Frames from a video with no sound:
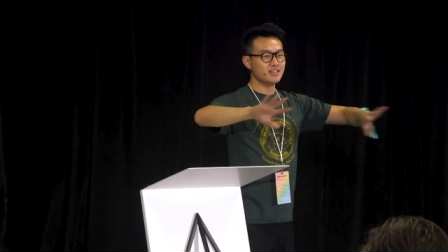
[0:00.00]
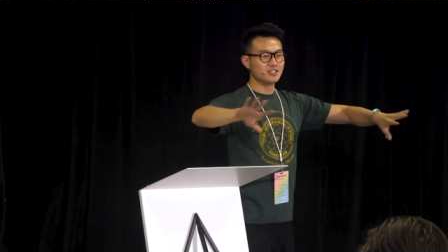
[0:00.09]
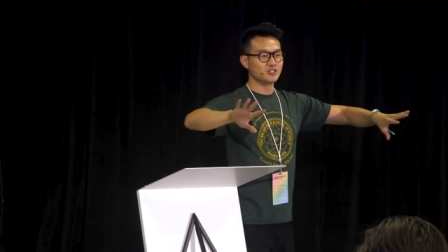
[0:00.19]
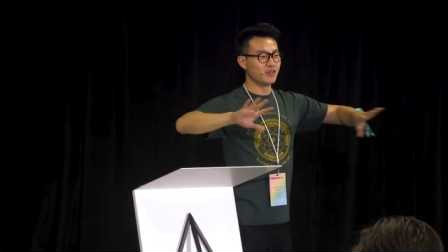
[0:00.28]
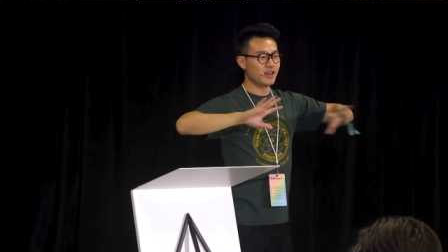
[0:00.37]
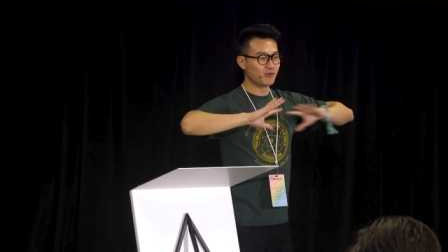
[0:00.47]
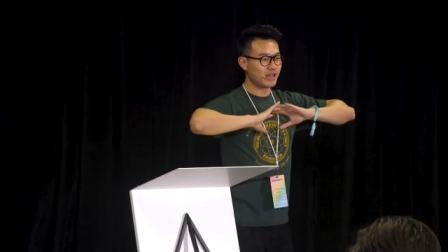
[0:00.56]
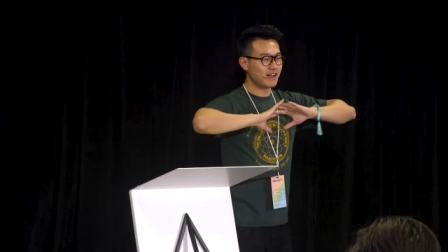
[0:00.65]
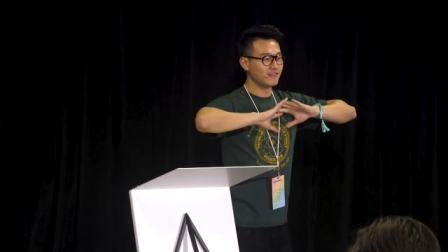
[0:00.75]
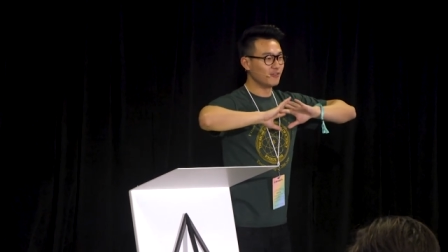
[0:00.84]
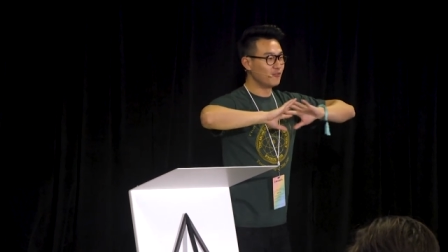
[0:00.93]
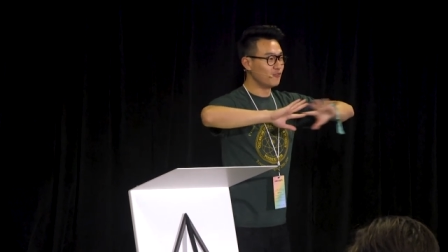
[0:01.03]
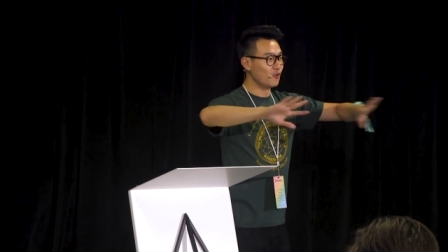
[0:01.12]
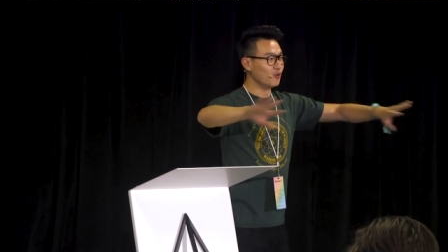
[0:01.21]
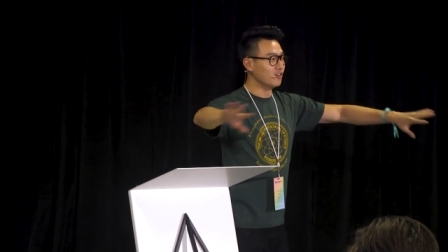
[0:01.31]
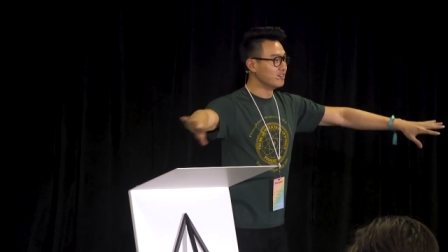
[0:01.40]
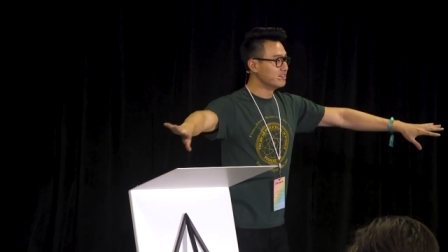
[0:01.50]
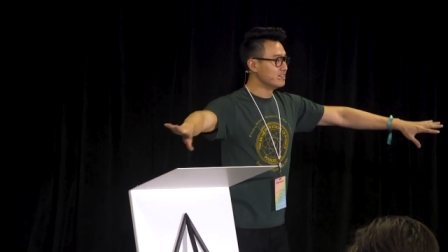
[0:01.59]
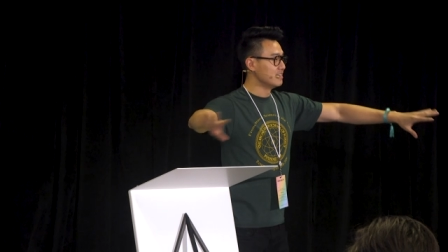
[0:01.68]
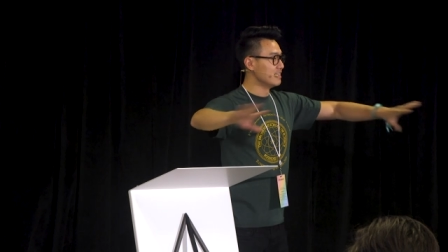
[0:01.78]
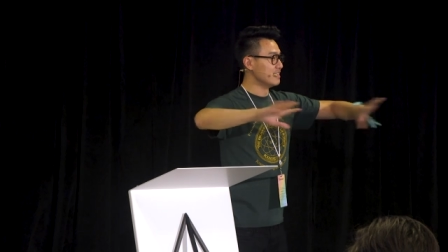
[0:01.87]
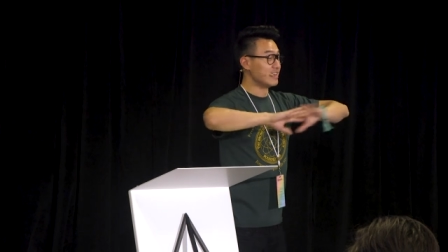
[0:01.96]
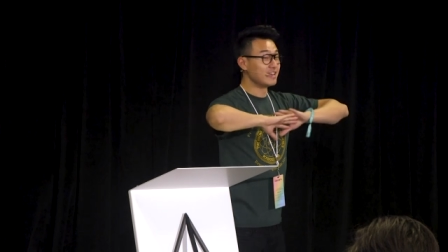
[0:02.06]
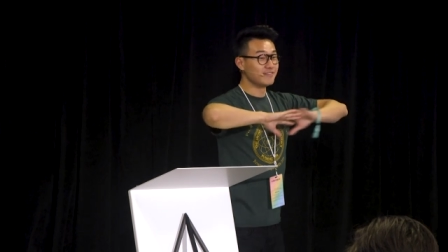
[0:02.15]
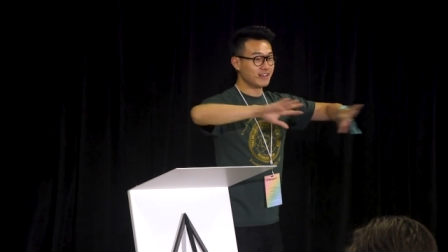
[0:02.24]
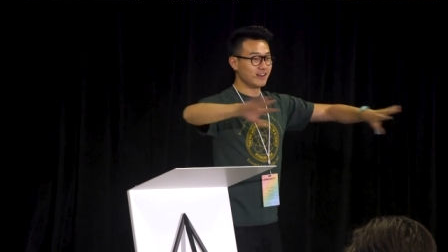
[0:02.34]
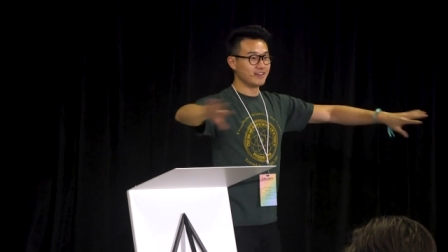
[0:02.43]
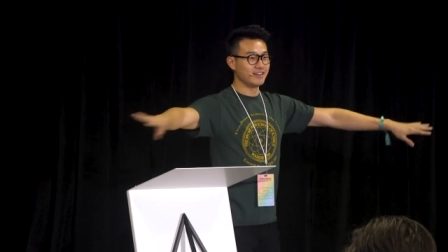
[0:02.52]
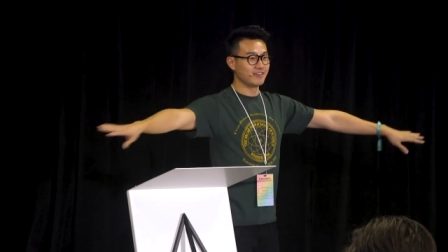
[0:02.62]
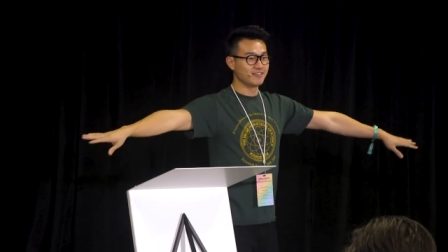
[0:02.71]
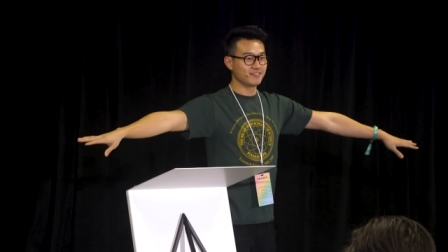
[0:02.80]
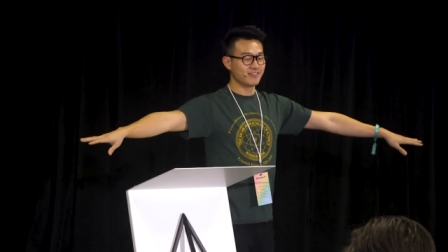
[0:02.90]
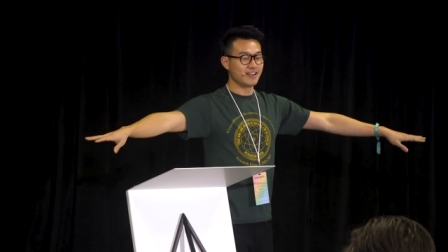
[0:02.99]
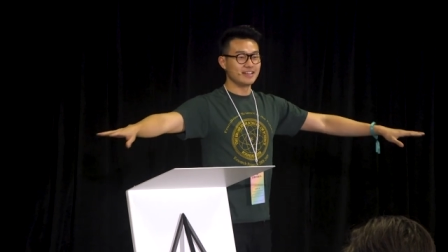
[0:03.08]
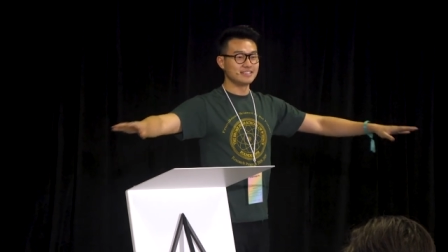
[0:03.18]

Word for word: so that we have a full navy out here, right?